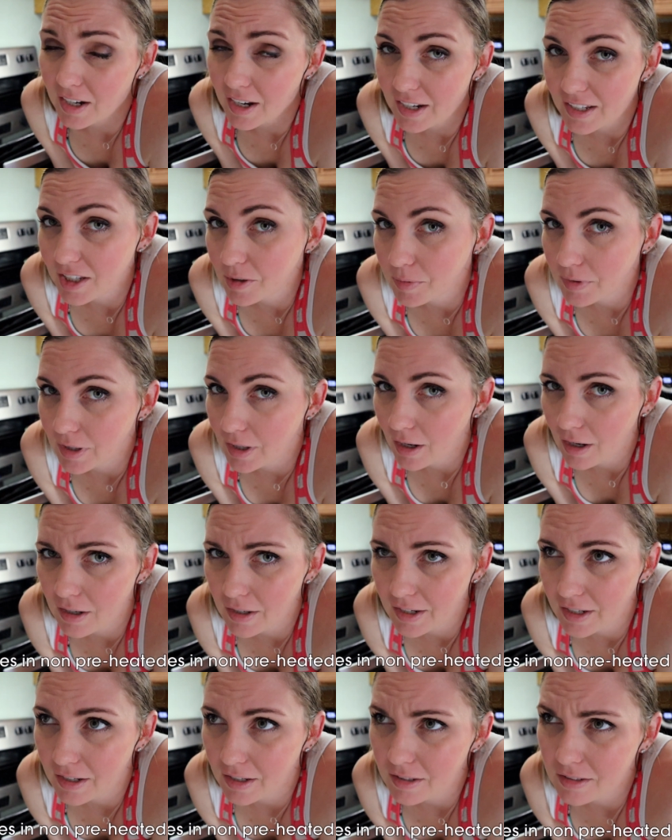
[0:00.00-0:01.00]
I keep an eye
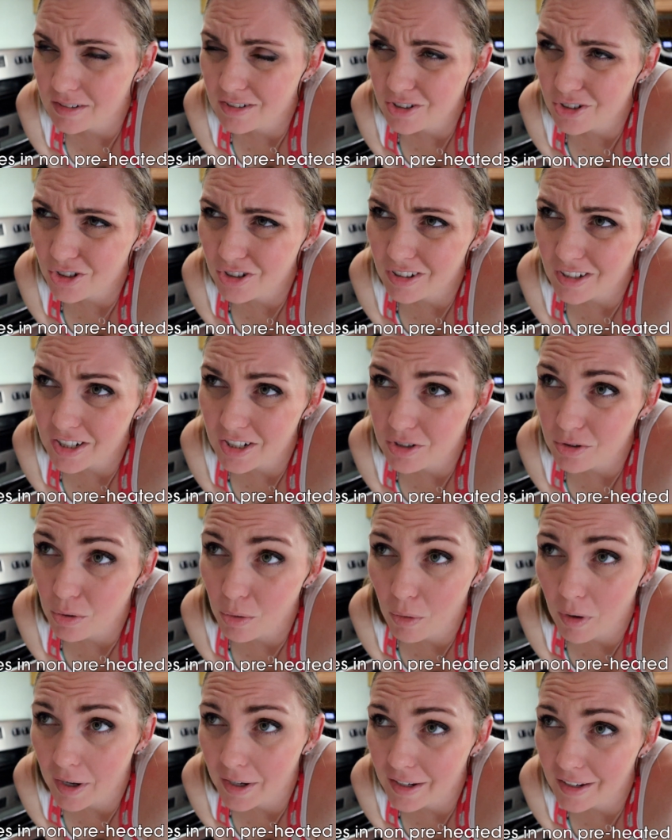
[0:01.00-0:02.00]
on it. It's usually
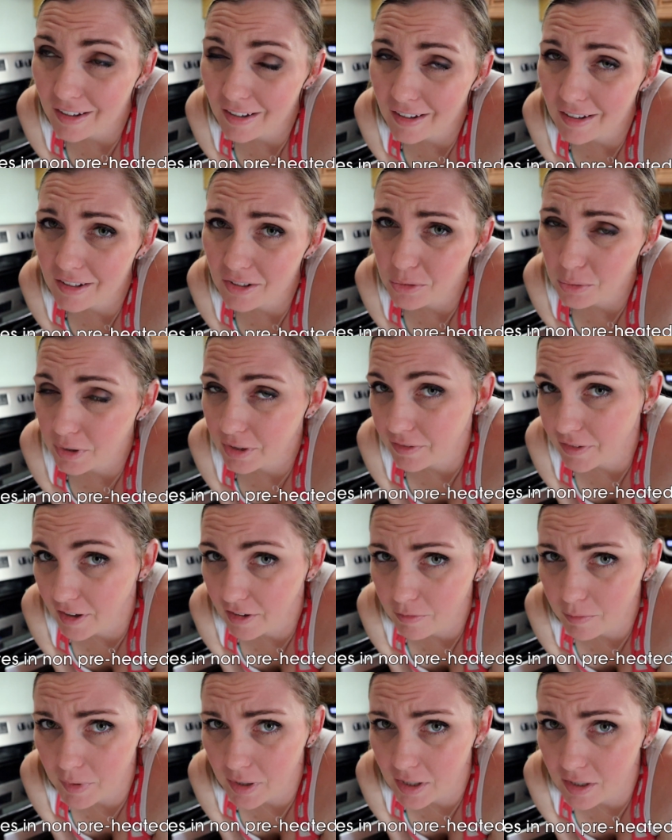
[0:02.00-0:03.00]

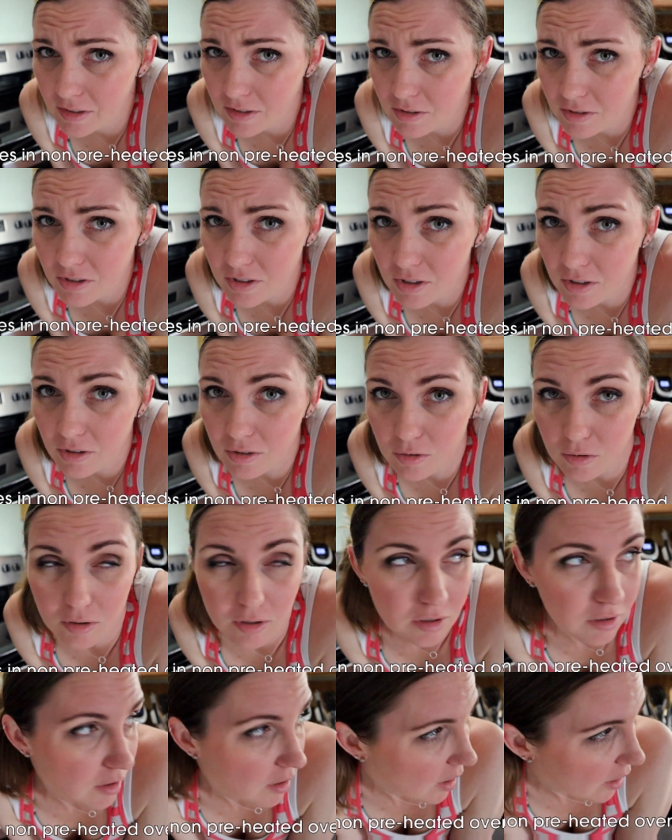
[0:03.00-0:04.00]
20-25 minutes or so.
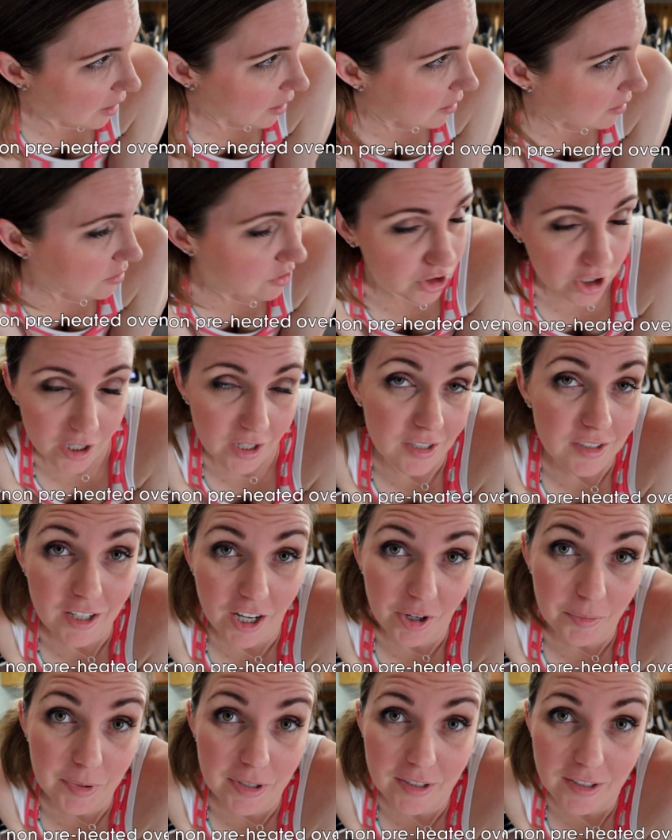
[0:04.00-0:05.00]
I'll try to
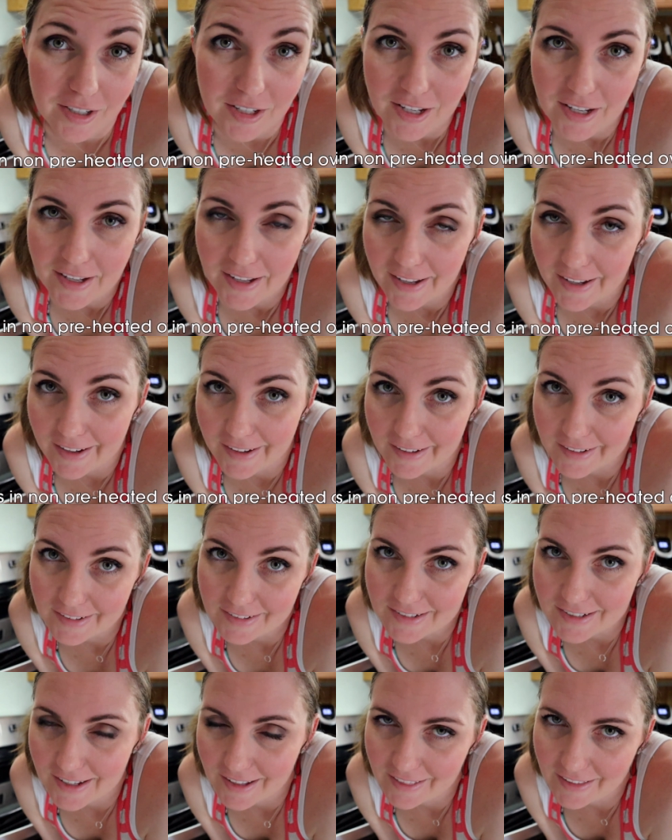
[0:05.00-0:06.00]
time it
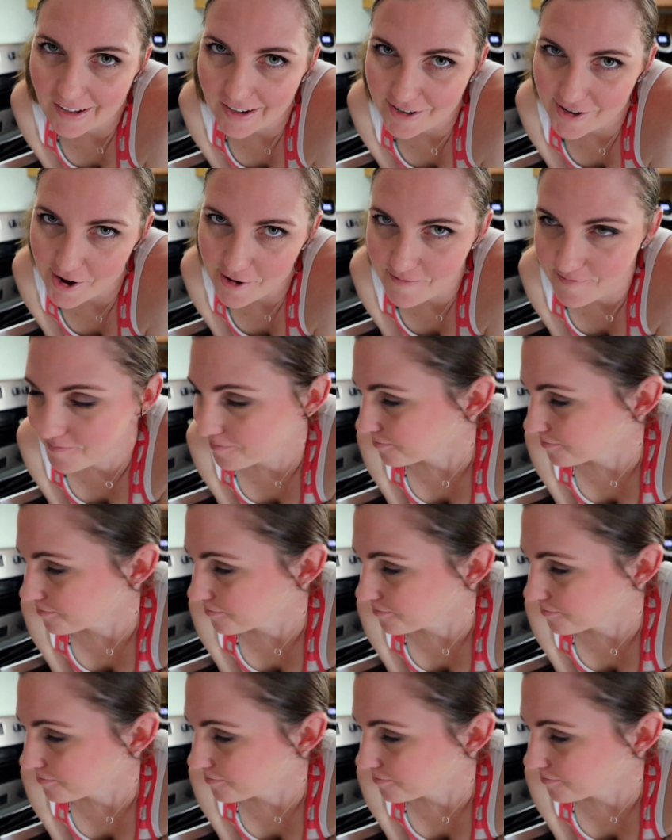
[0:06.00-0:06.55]
and let you know.